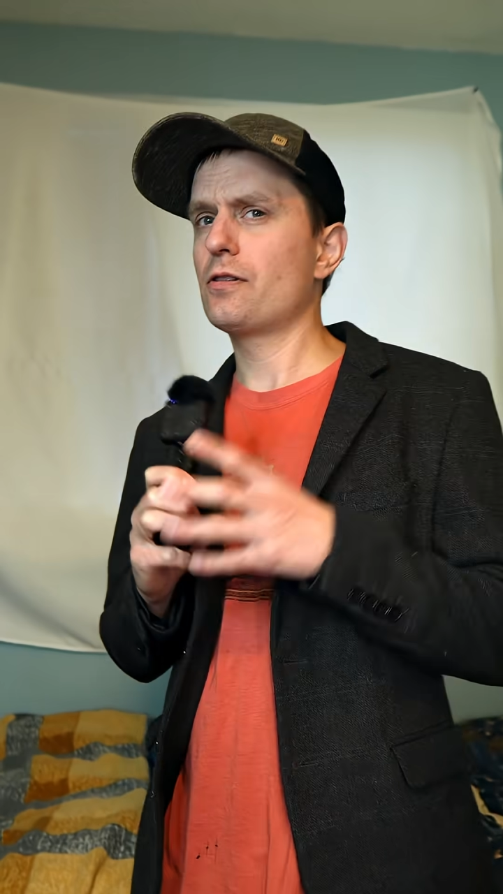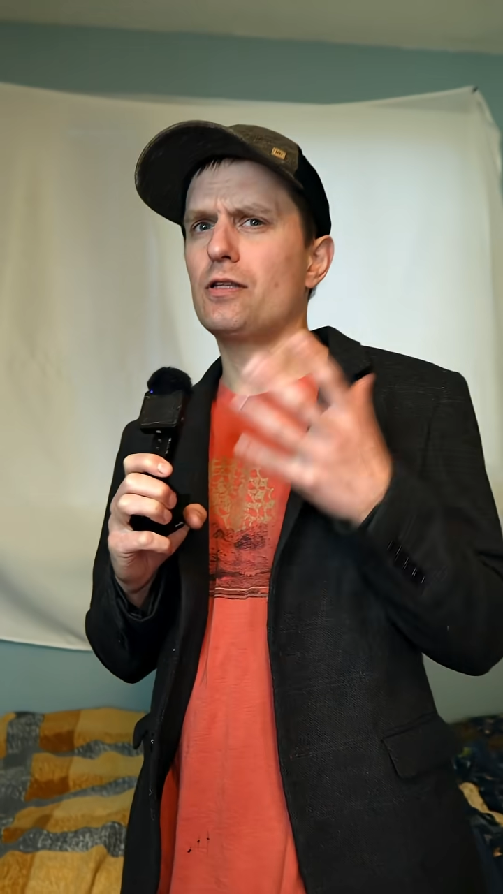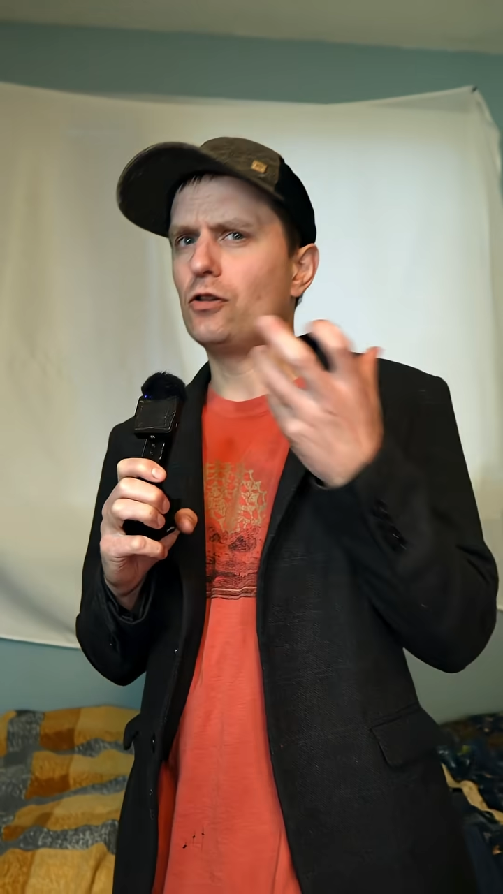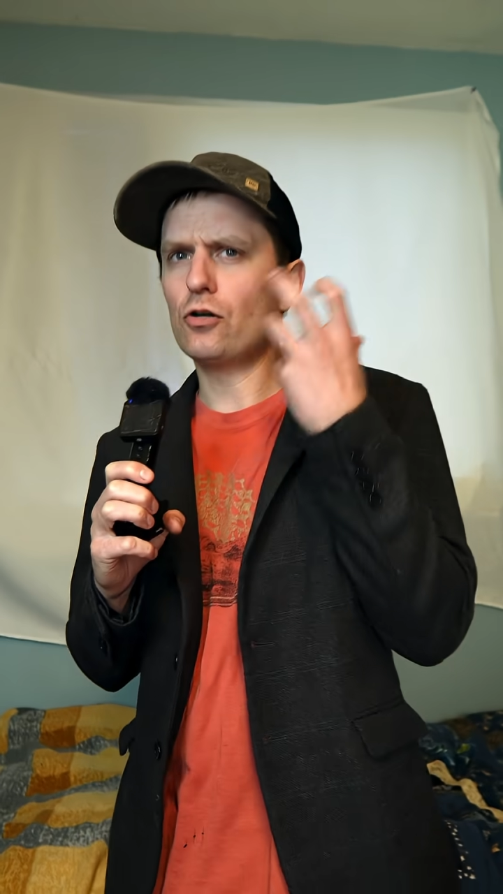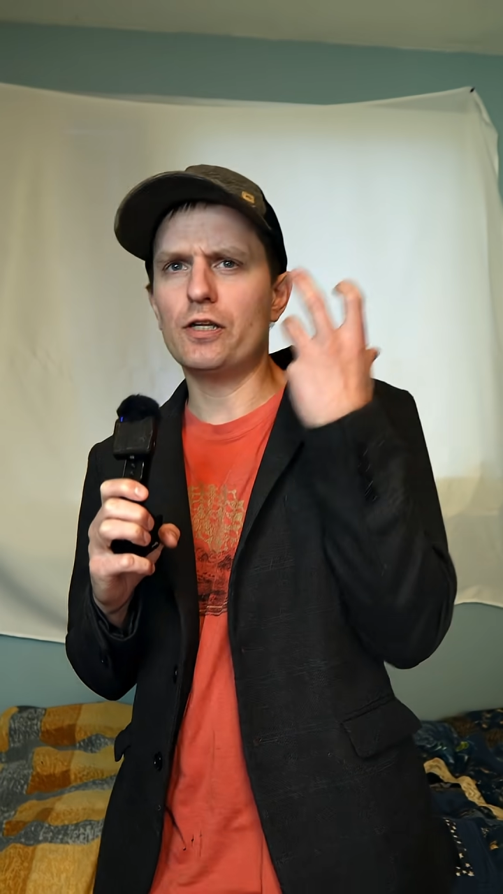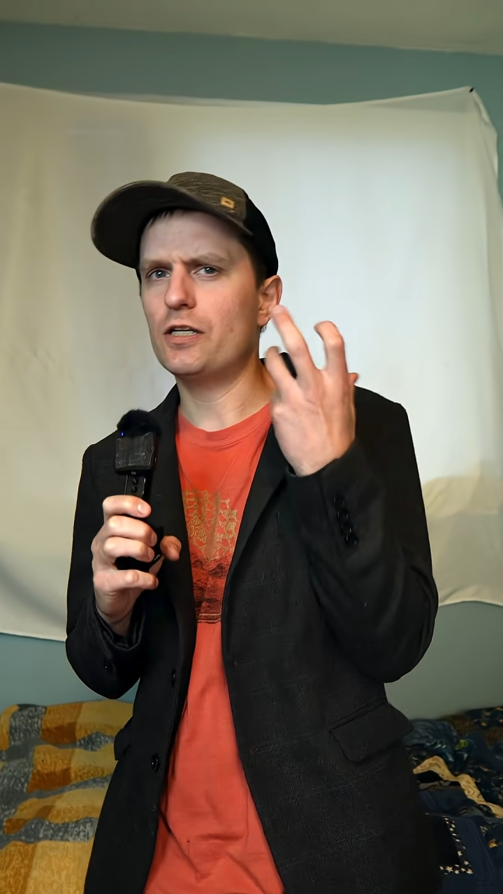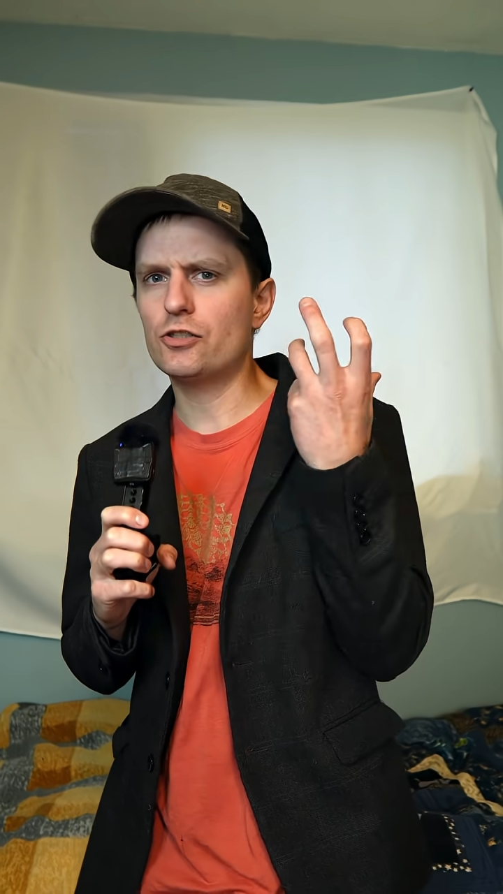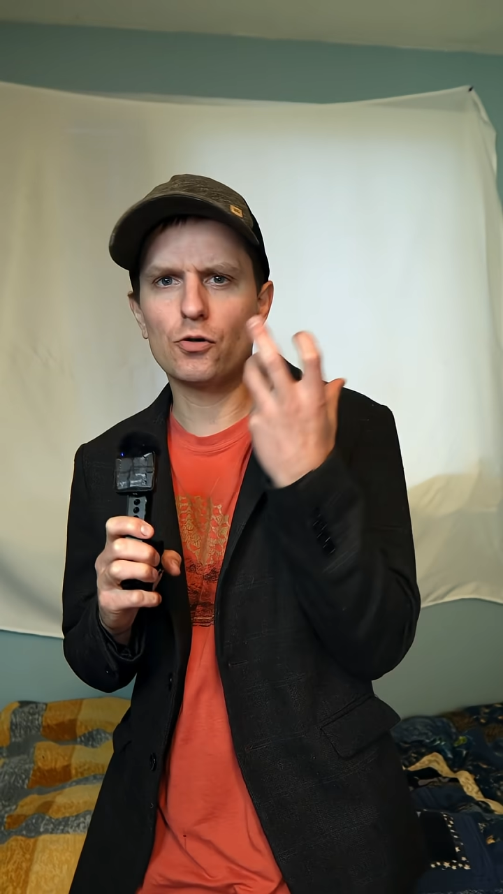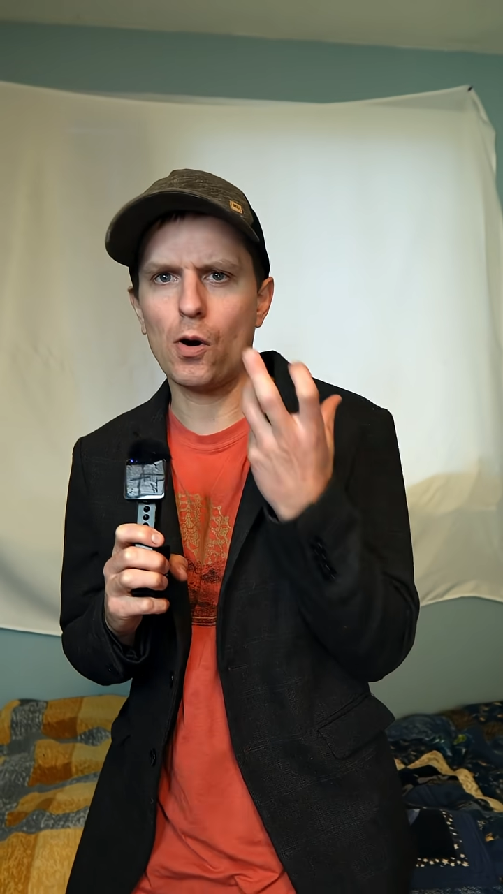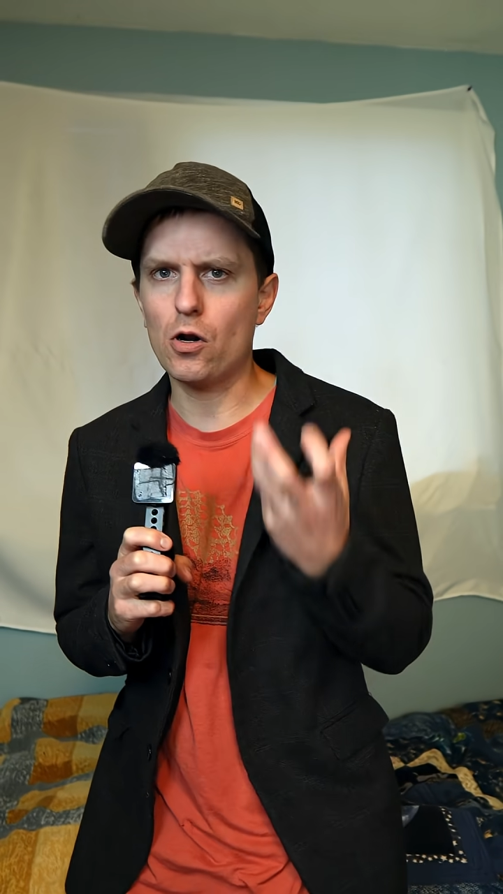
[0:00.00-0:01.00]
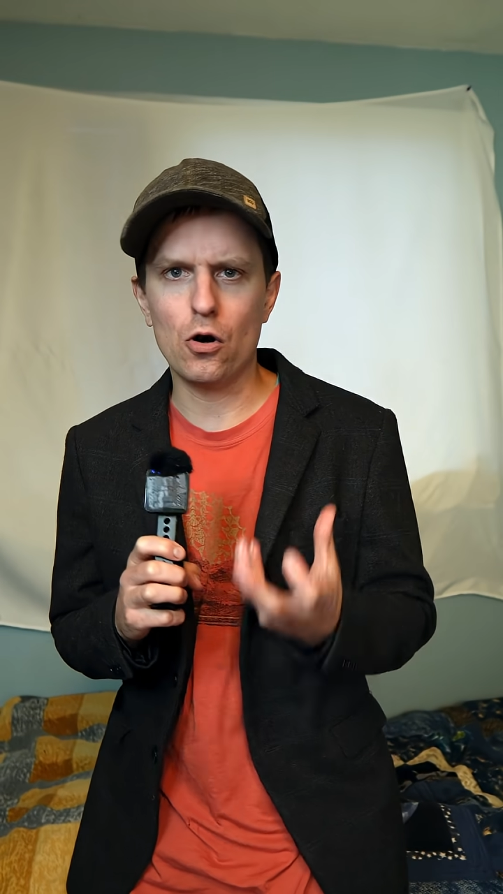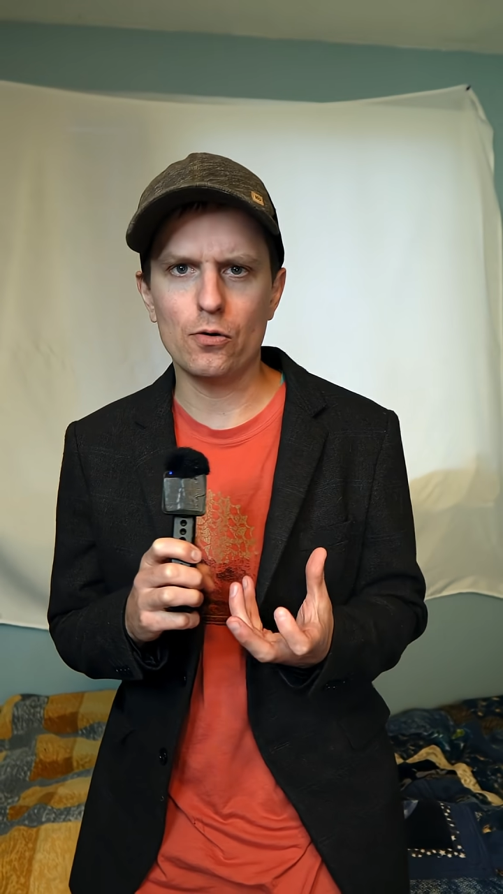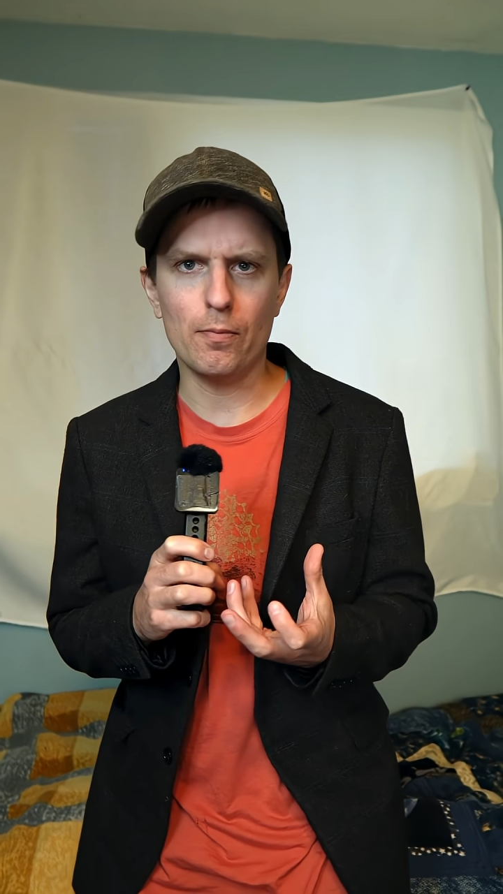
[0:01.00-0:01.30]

than looking into our own